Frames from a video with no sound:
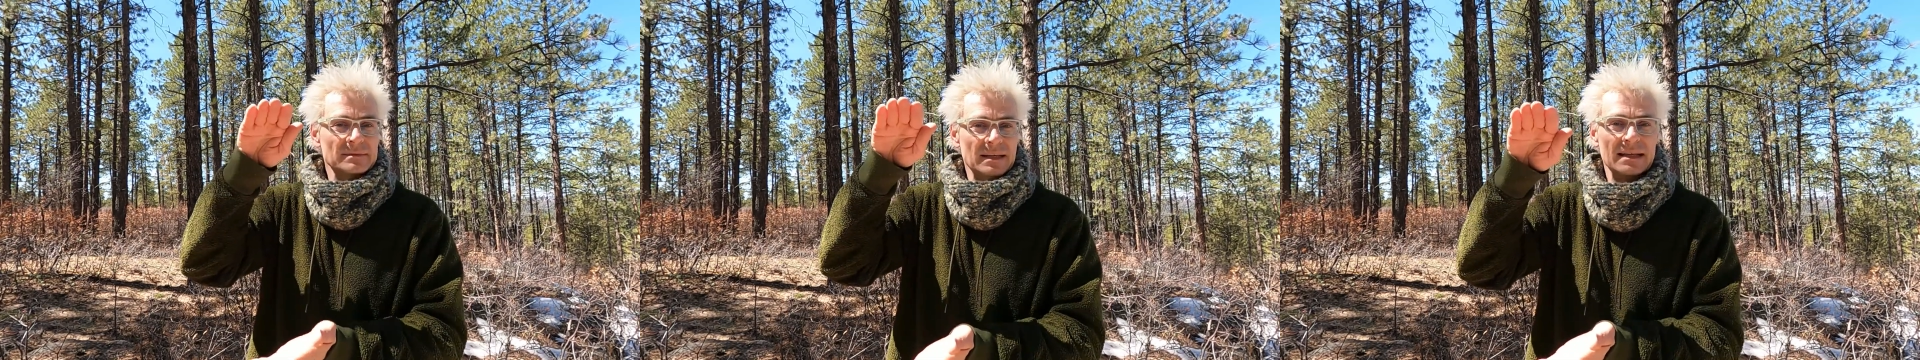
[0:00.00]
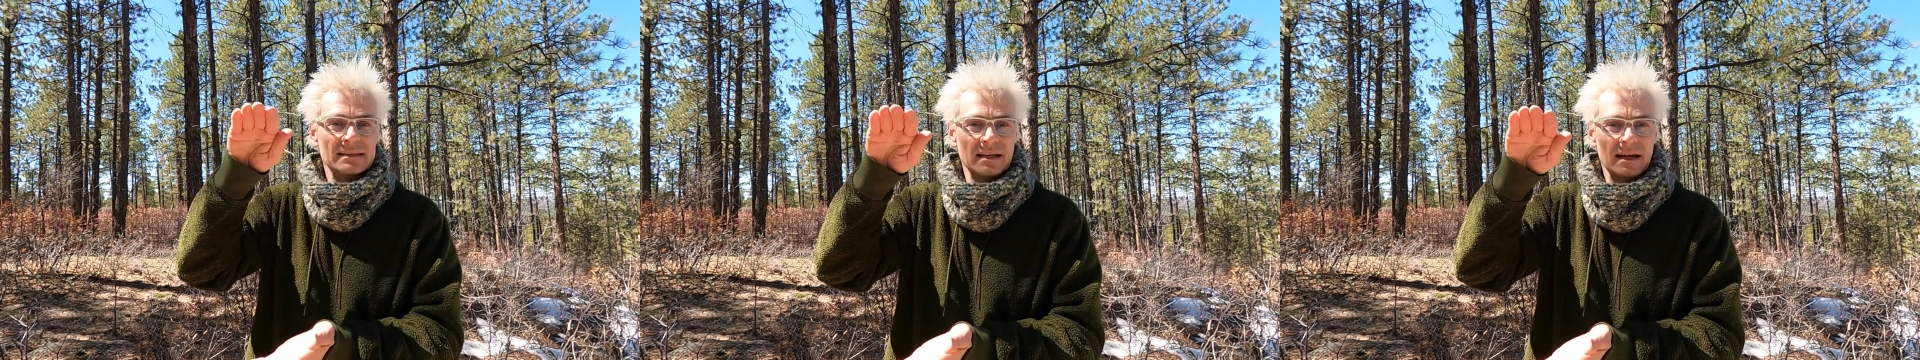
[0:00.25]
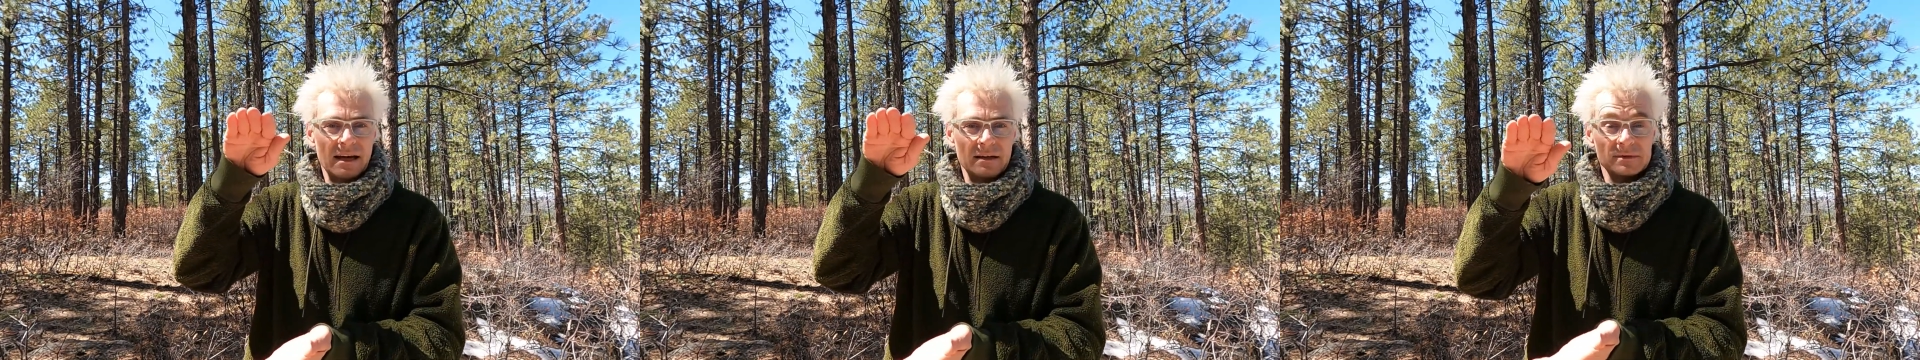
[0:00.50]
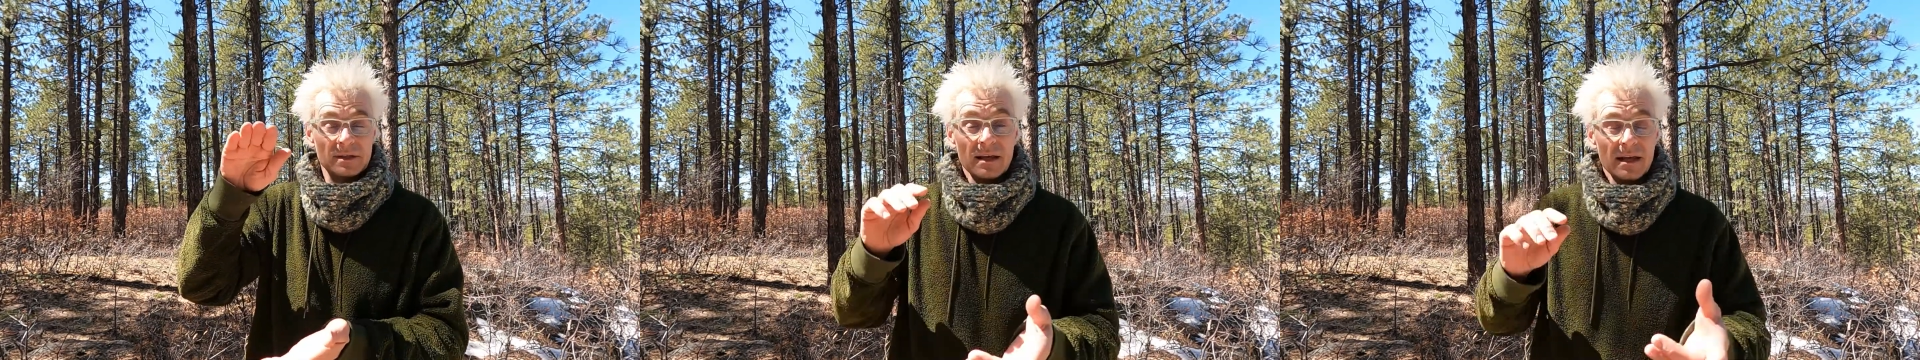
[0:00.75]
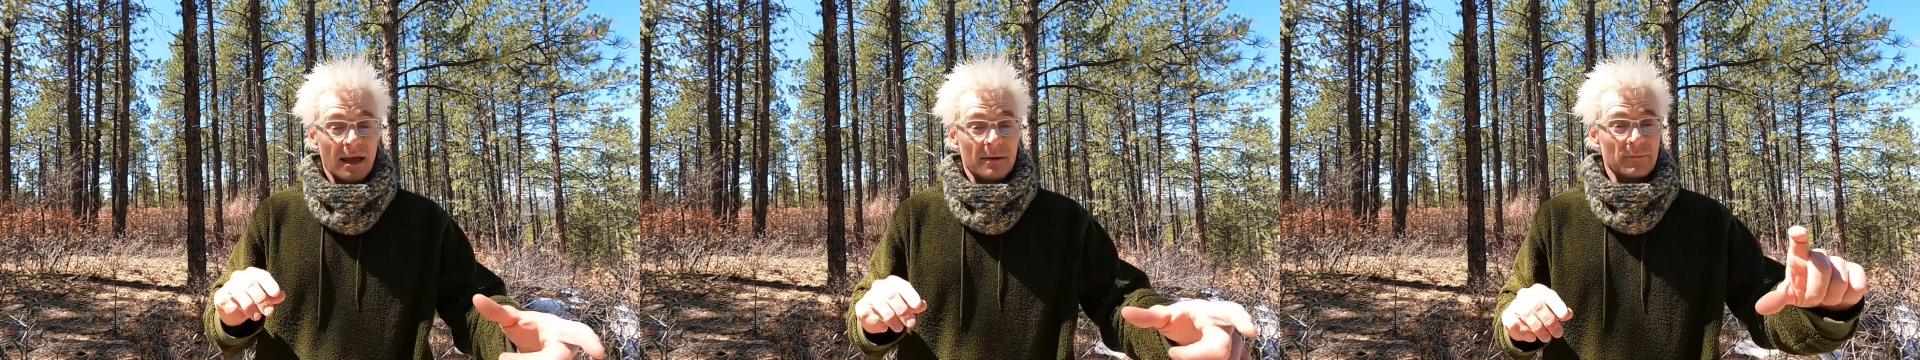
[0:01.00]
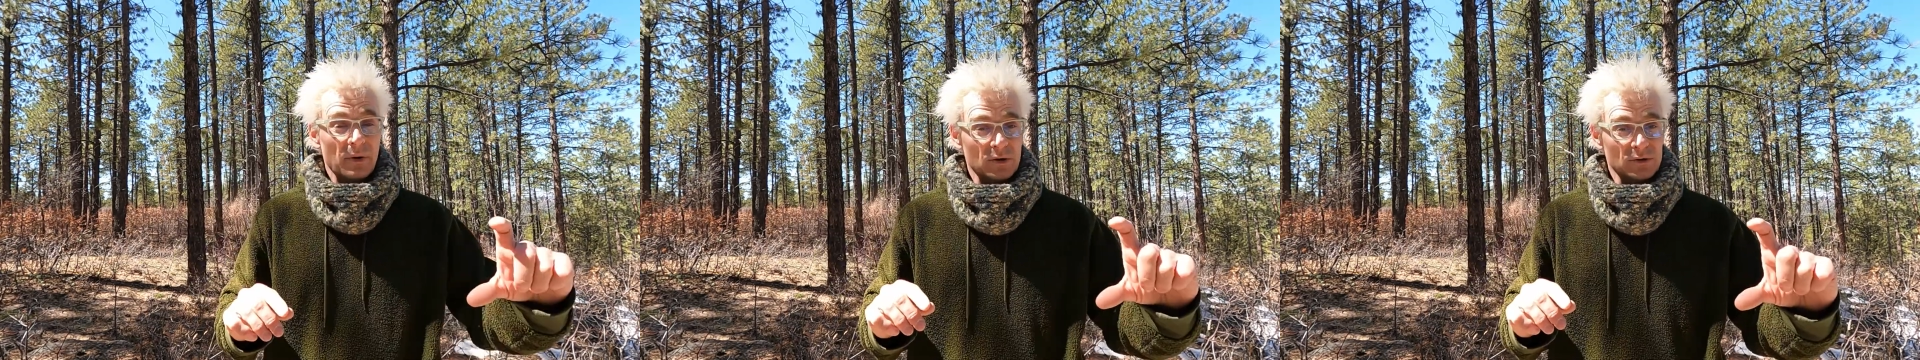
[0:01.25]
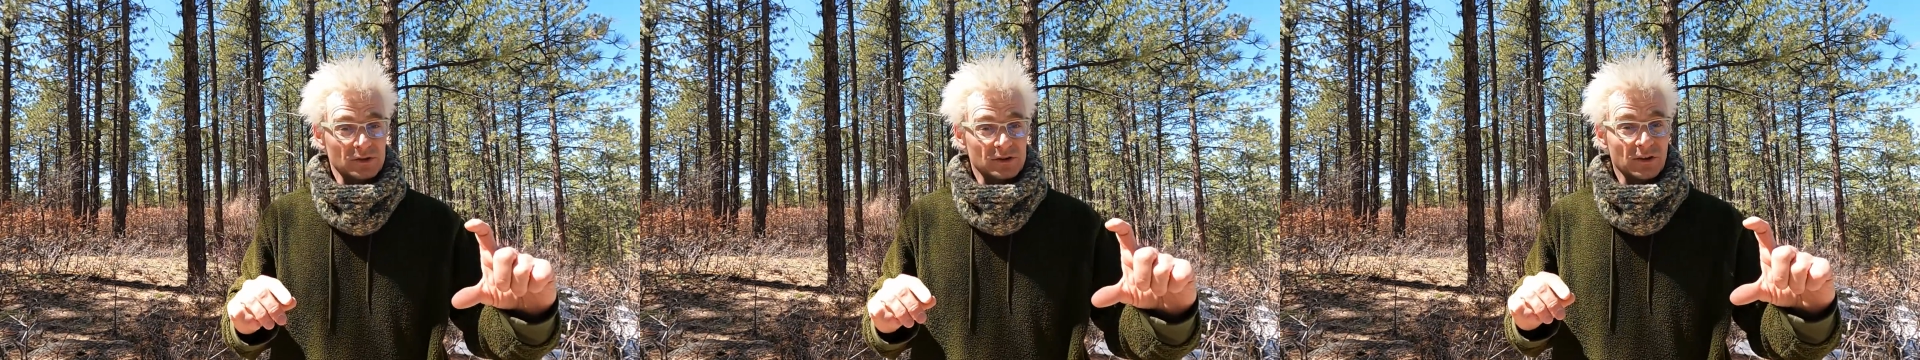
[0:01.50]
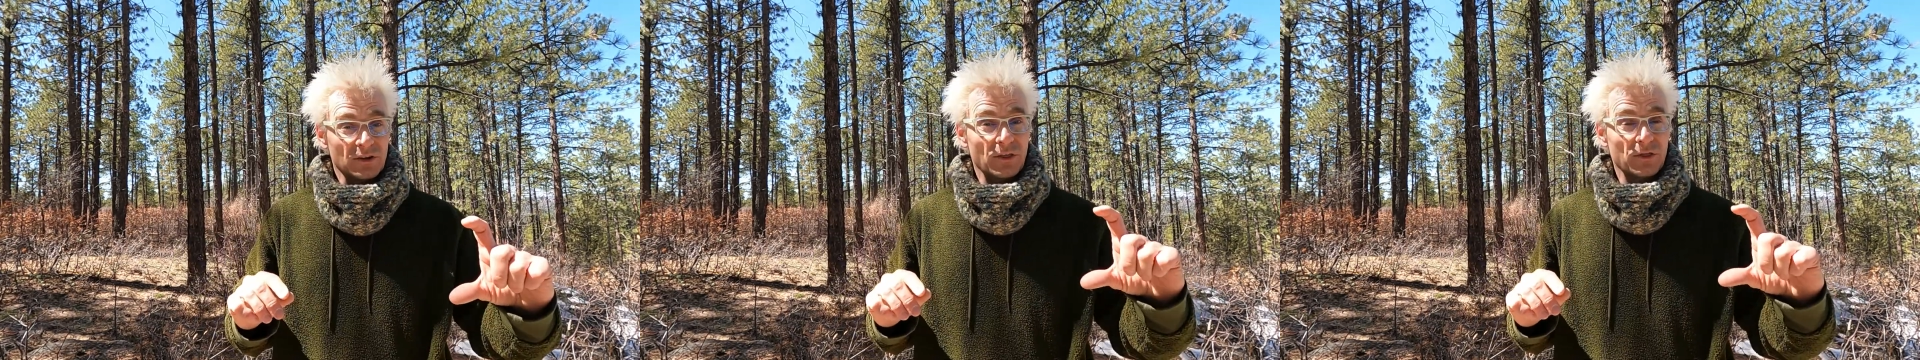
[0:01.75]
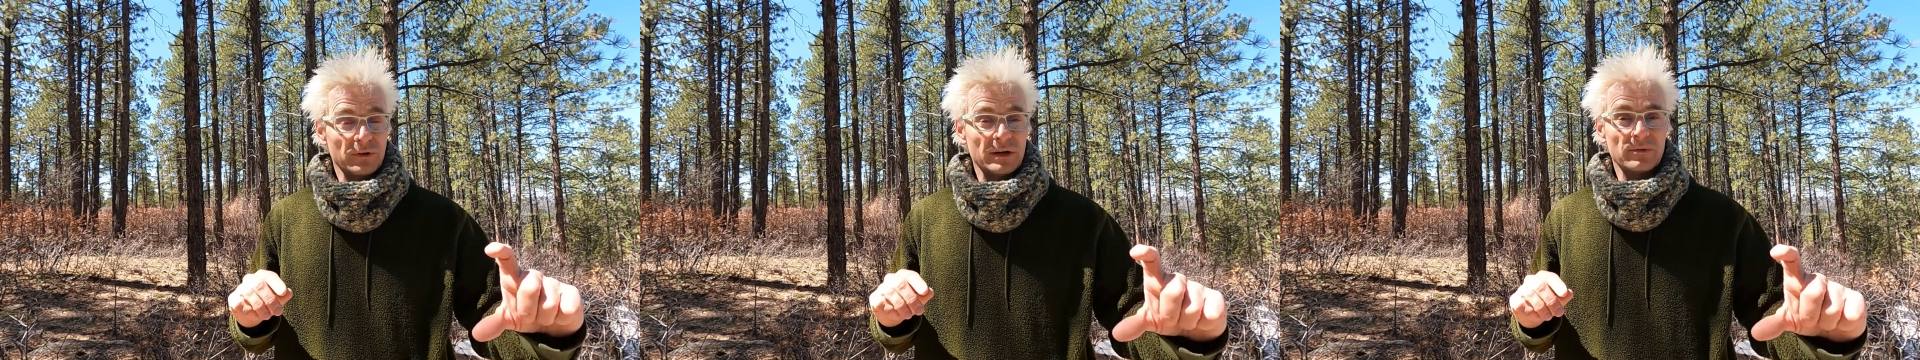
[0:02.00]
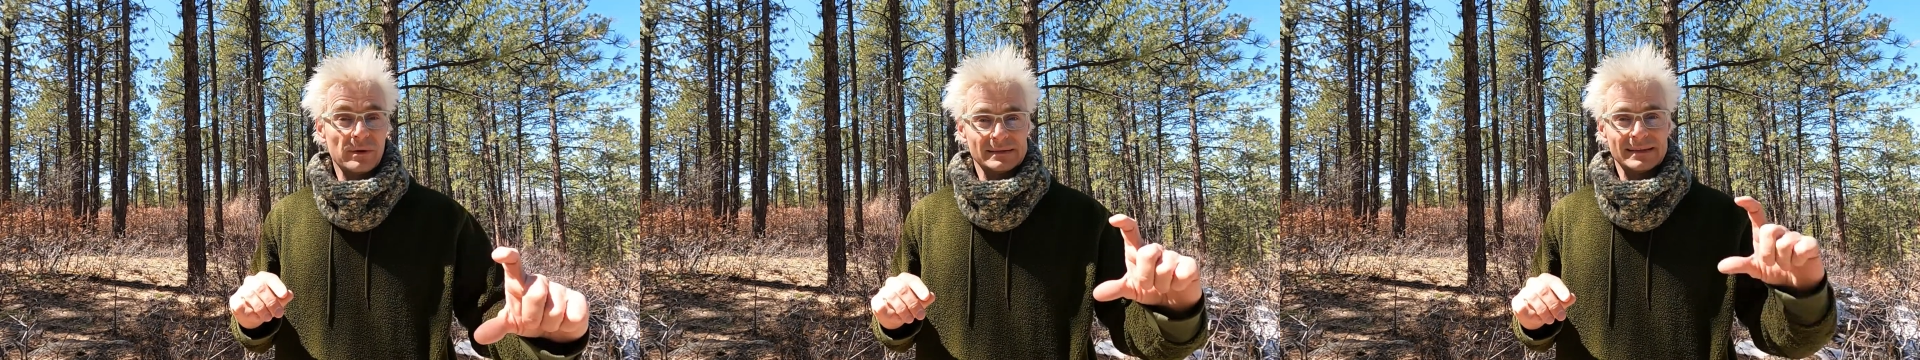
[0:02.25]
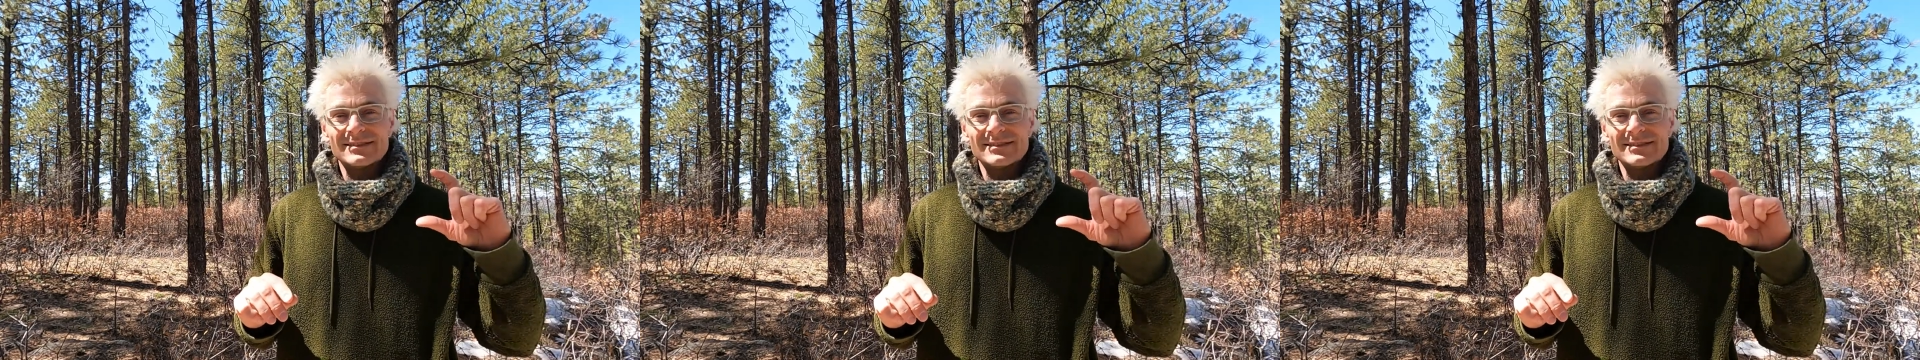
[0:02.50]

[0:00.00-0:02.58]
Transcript: 10 times and post 3 wins,